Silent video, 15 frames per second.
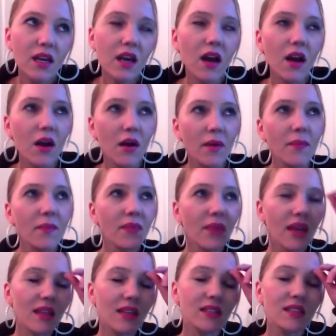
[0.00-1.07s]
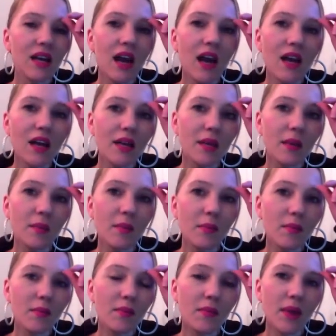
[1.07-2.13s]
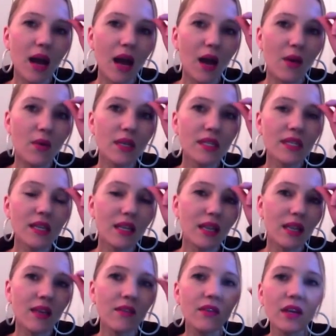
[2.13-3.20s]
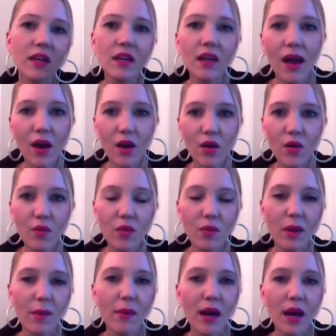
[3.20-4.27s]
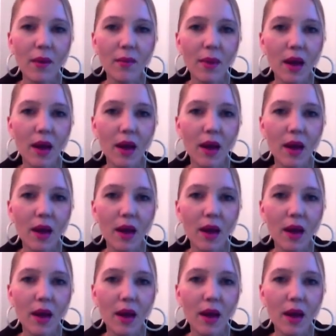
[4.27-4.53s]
at the time, I wasn't living at home with my mom.